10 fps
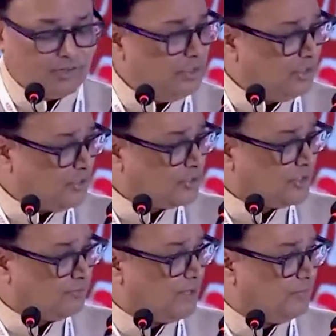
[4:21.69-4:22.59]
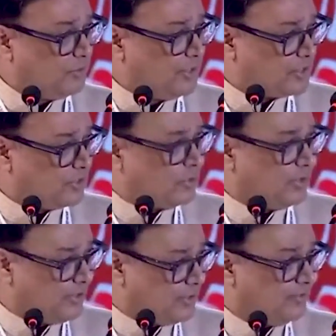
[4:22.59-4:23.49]
We launched it, ma'am, two years ago
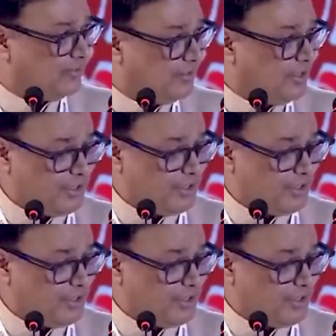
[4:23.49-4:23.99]
here in,